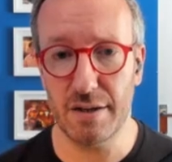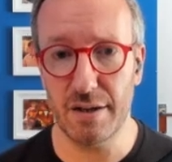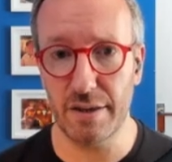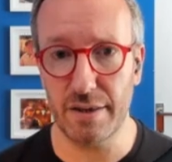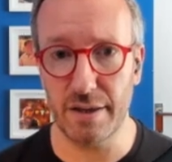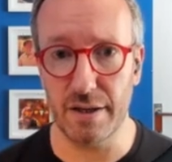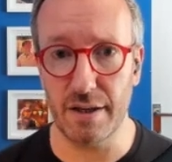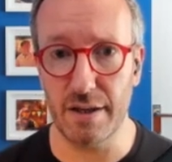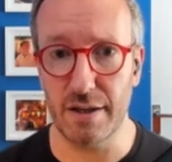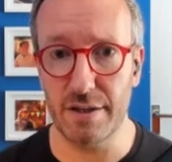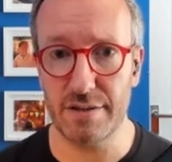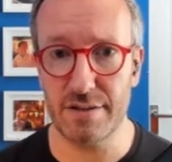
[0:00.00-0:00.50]

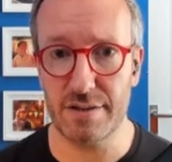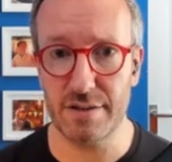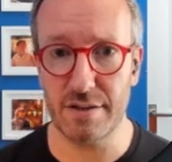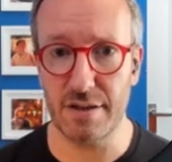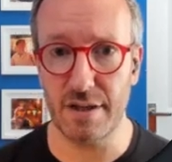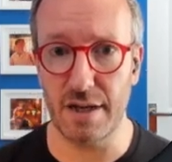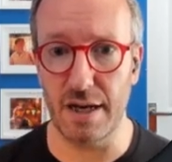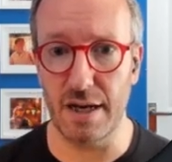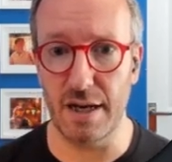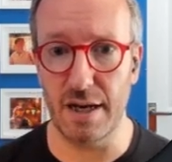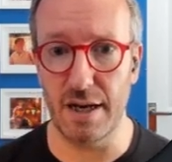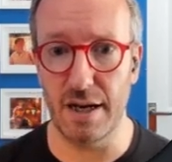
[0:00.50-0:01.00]
that
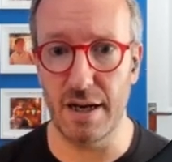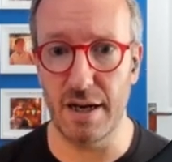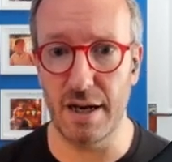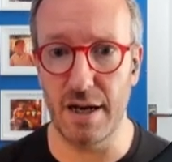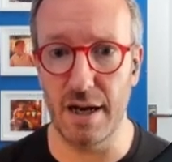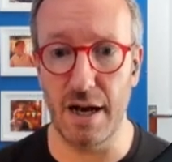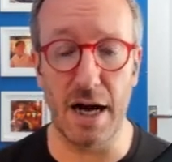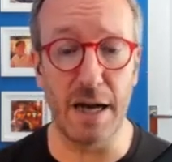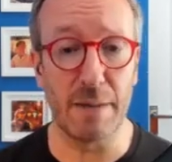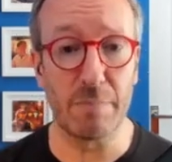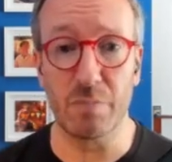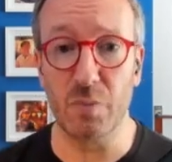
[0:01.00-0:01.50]

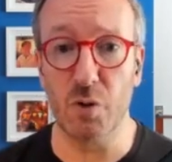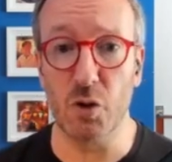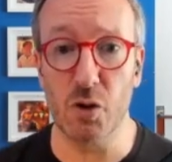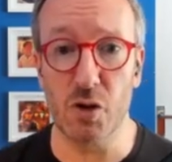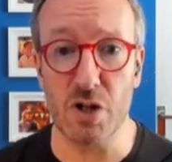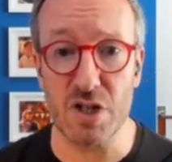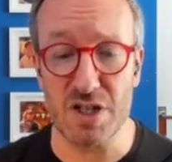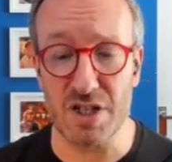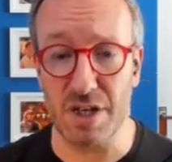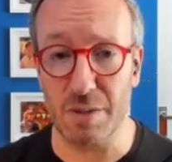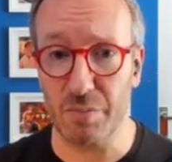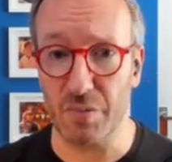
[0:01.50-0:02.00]
I'm
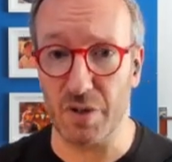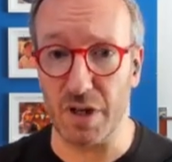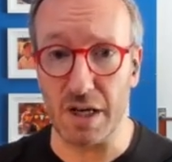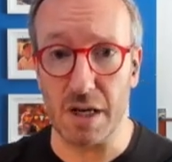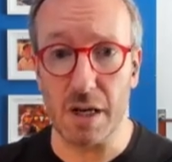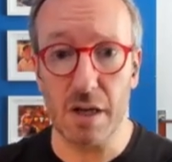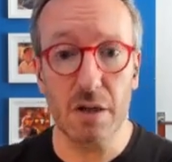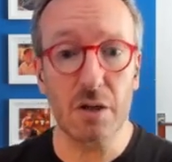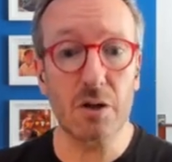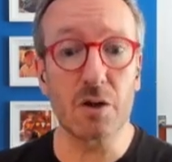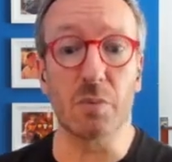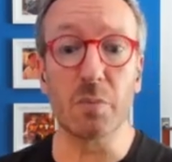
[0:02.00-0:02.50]
doing something
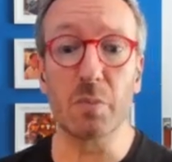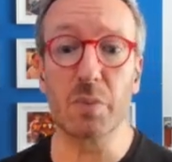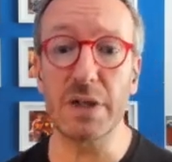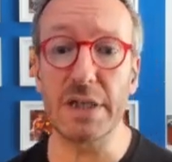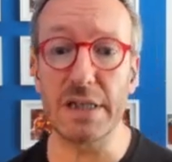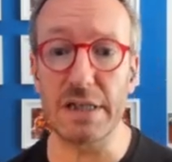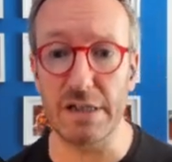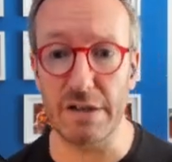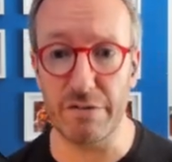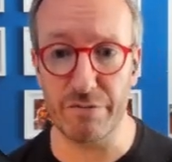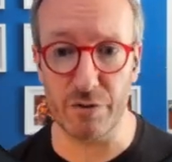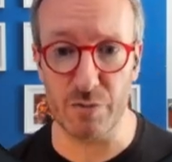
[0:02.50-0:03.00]

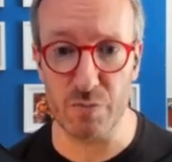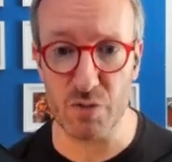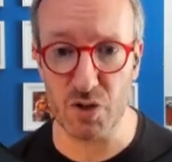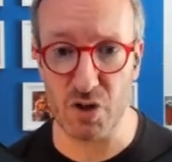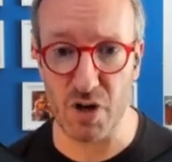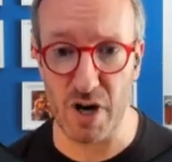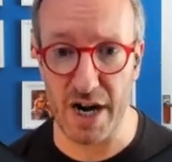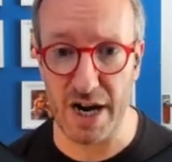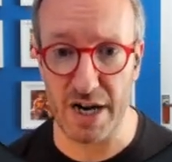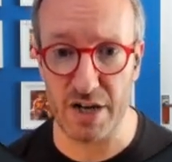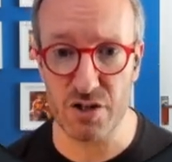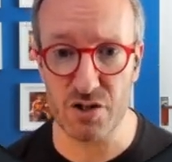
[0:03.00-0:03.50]
completely from
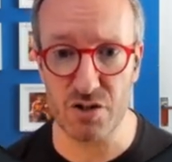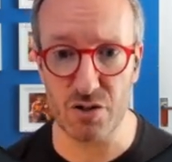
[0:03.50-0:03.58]
scratch.